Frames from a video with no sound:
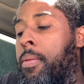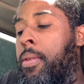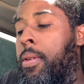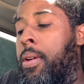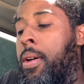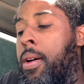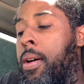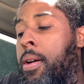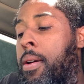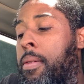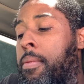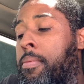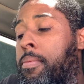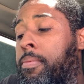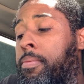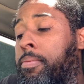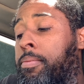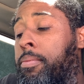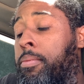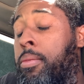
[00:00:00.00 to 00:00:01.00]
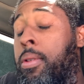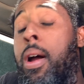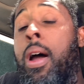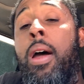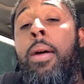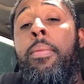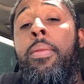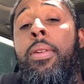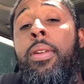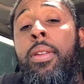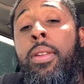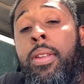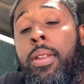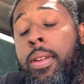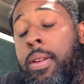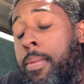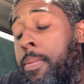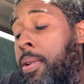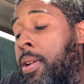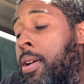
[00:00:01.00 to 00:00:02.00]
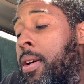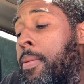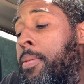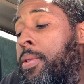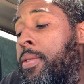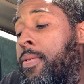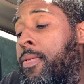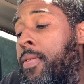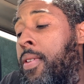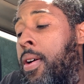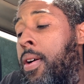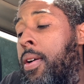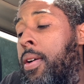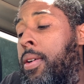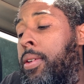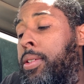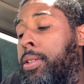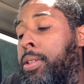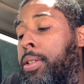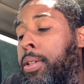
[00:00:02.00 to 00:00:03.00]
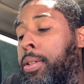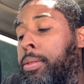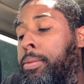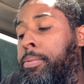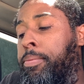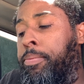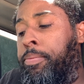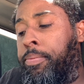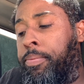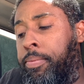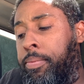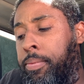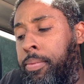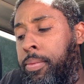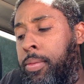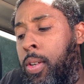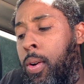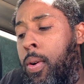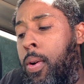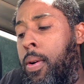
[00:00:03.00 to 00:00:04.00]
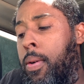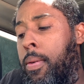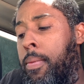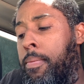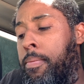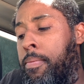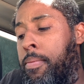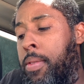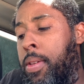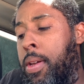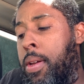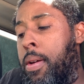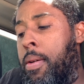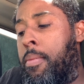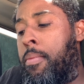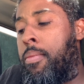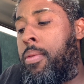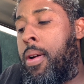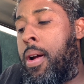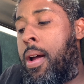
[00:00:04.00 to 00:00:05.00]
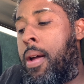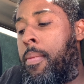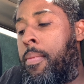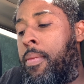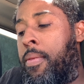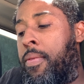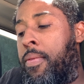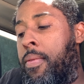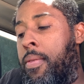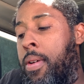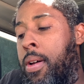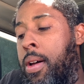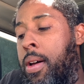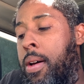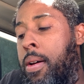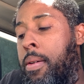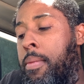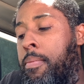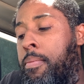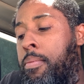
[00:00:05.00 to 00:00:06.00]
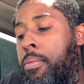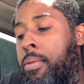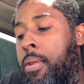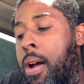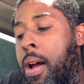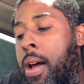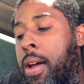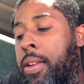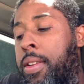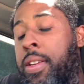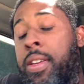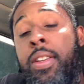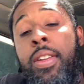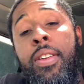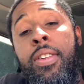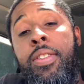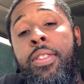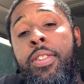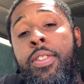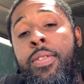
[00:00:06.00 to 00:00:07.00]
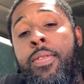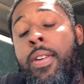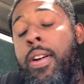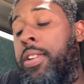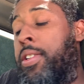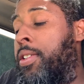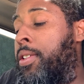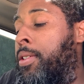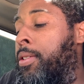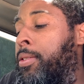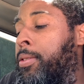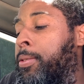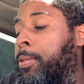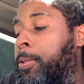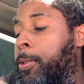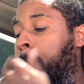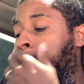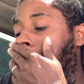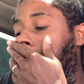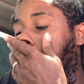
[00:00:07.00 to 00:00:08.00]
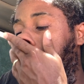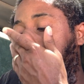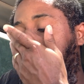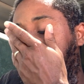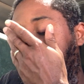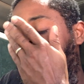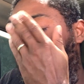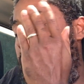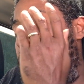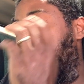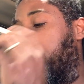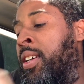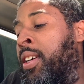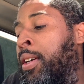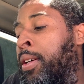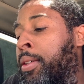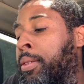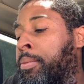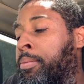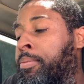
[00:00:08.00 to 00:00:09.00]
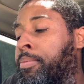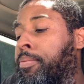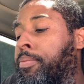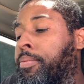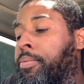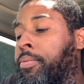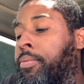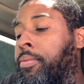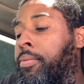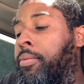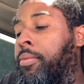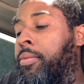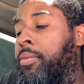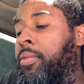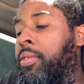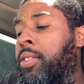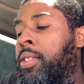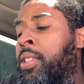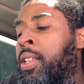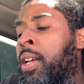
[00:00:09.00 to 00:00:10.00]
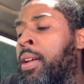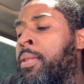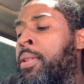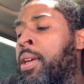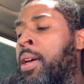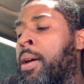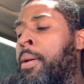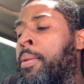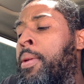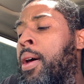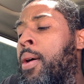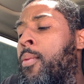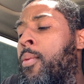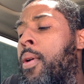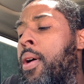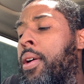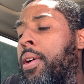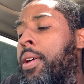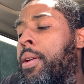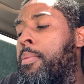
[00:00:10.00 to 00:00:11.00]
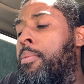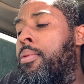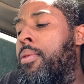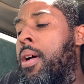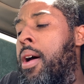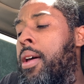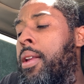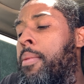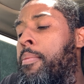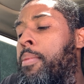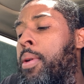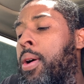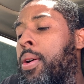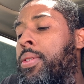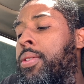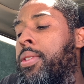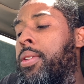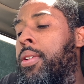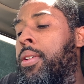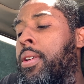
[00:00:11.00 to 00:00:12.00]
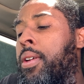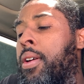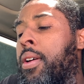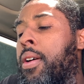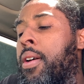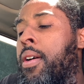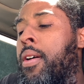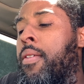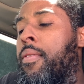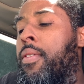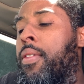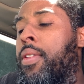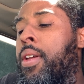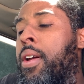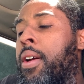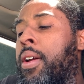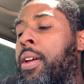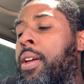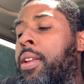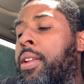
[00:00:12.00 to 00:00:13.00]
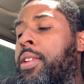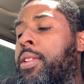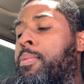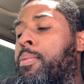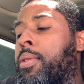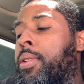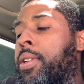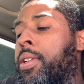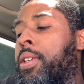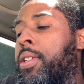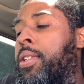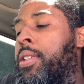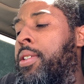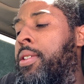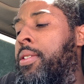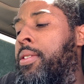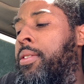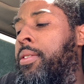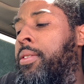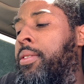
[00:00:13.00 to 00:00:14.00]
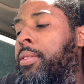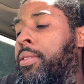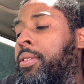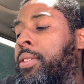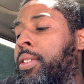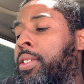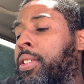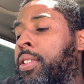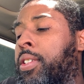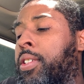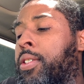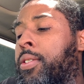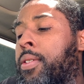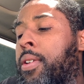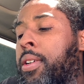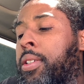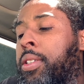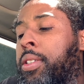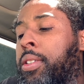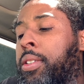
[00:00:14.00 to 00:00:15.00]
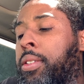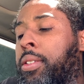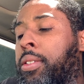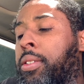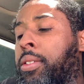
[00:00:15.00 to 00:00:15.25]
um, pride there becomes fall. So, or pride, um, pride, then there's destruction. So again, down that walk in pride and boasting, for their end is perdition, destruction.